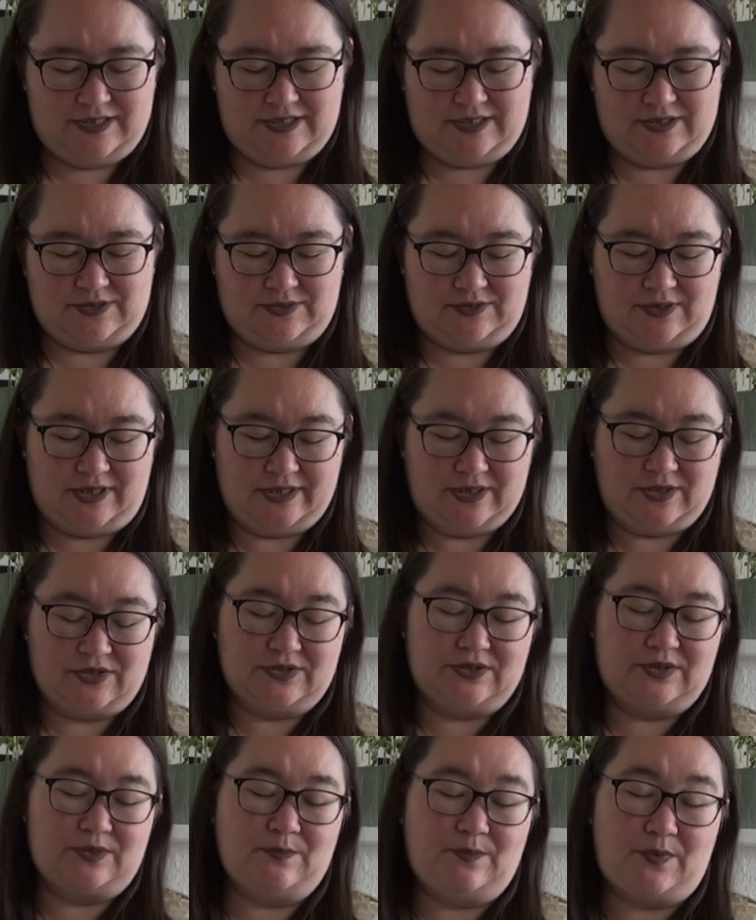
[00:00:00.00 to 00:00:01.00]
So I
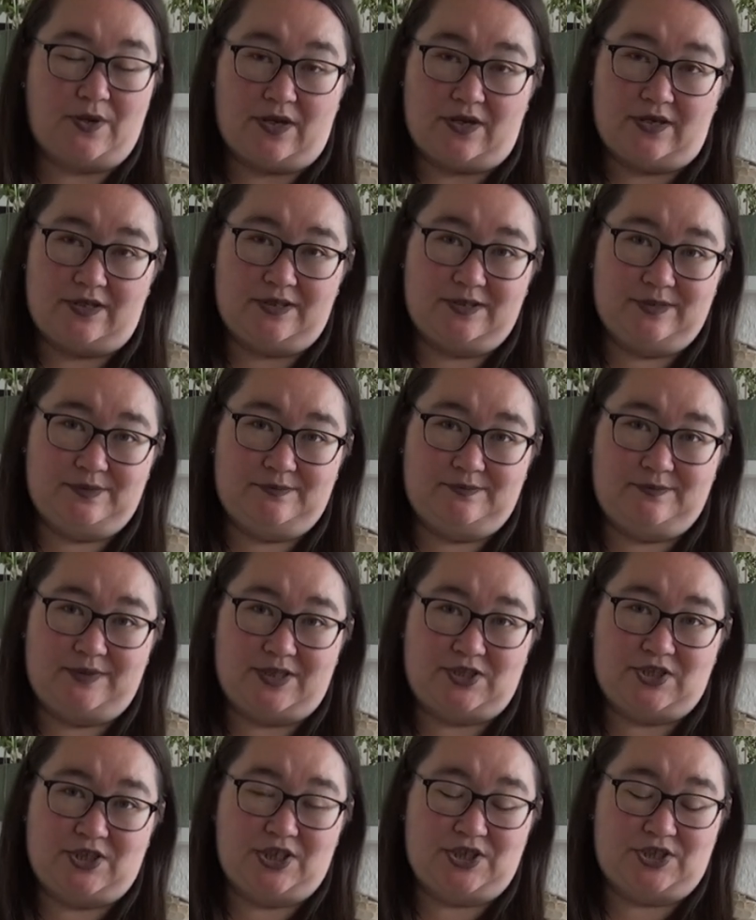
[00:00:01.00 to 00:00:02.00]
got the bird
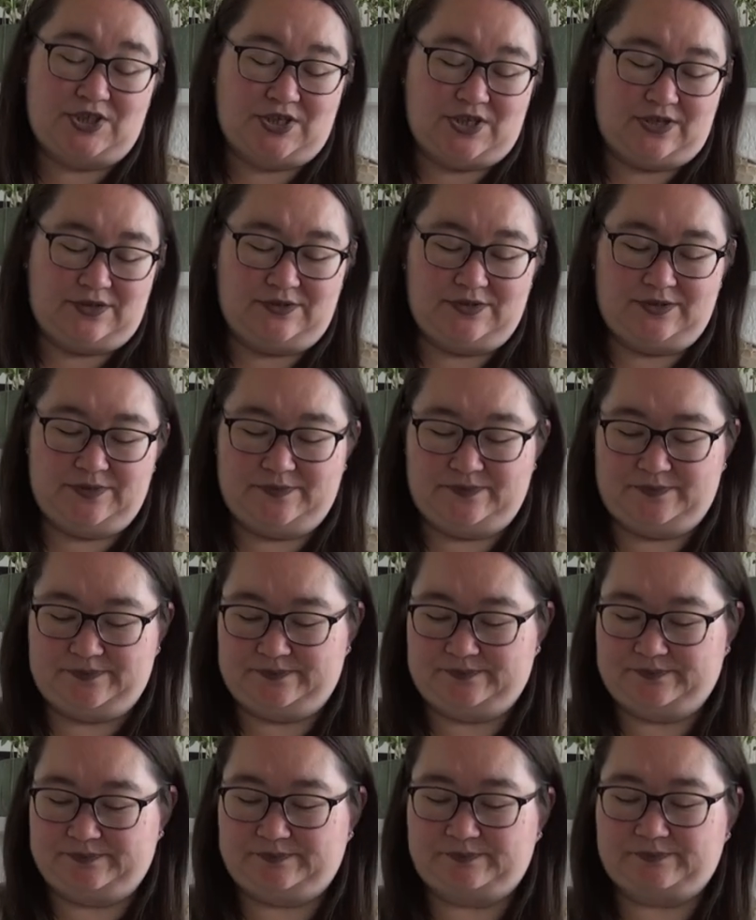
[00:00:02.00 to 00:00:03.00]
that she showed,
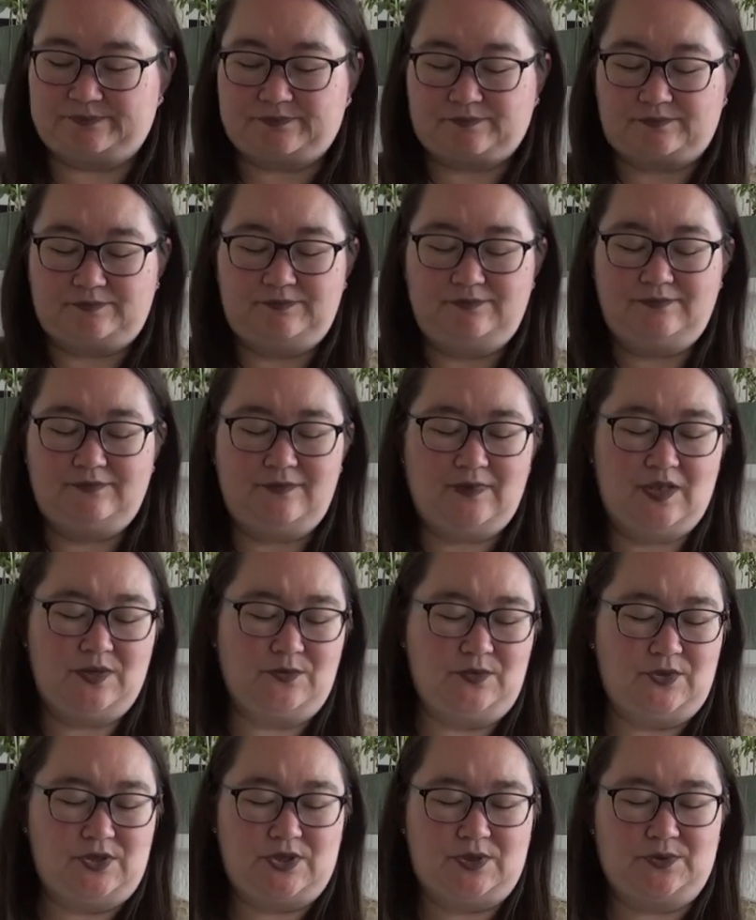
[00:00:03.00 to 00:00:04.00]

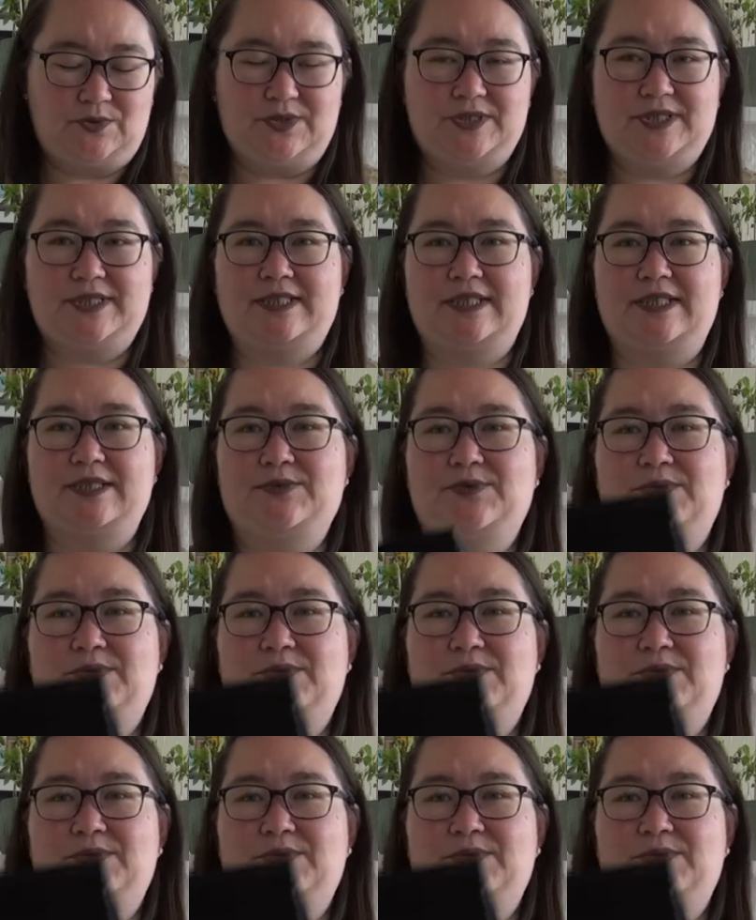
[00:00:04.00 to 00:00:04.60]
which was this